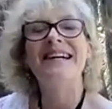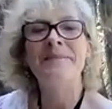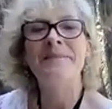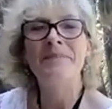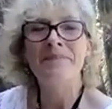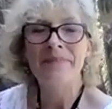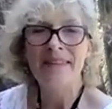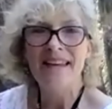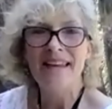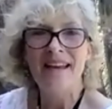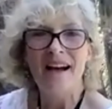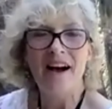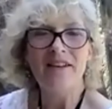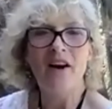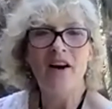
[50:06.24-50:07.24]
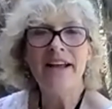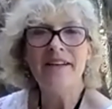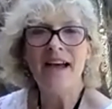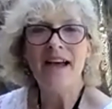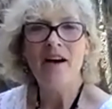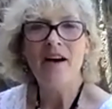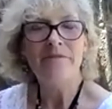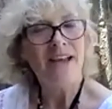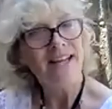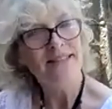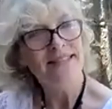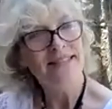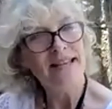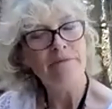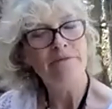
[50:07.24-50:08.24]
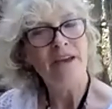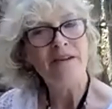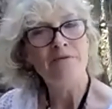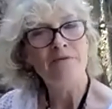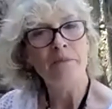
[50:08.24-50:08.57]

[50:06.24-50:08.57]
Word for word: um, I, I, I've had some